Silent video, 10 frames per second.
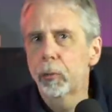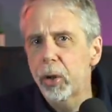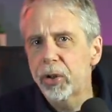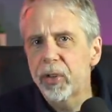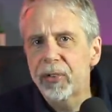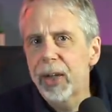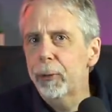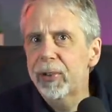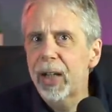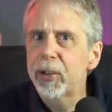Russia's
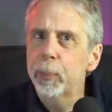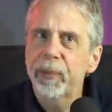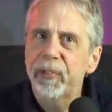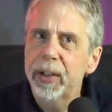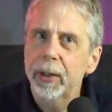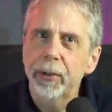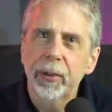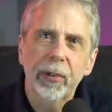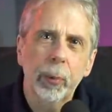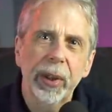irritation with Finland
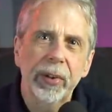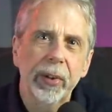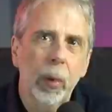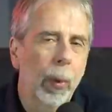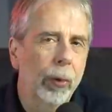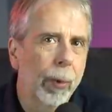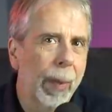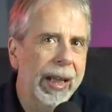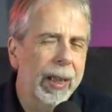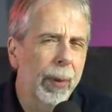and Sweden will
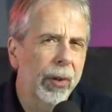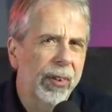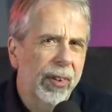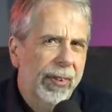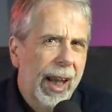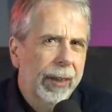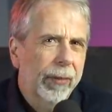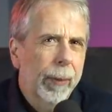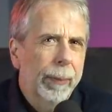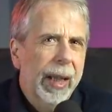remain amongst its stack of
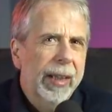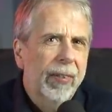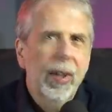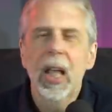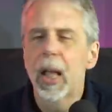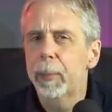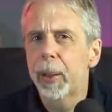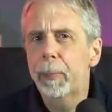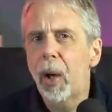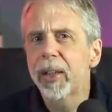complaints,
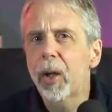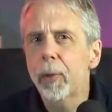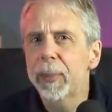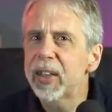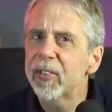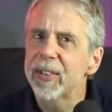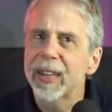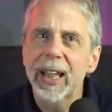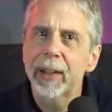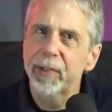but by no means
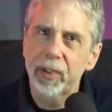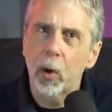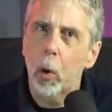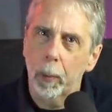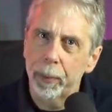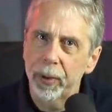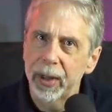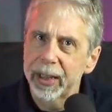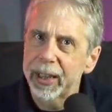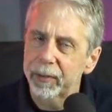near the top,
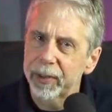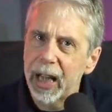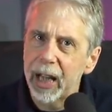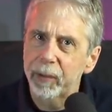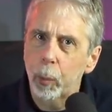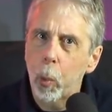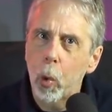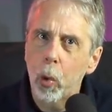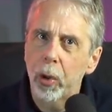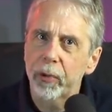given how the
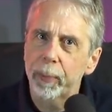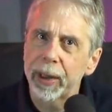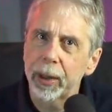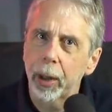war has been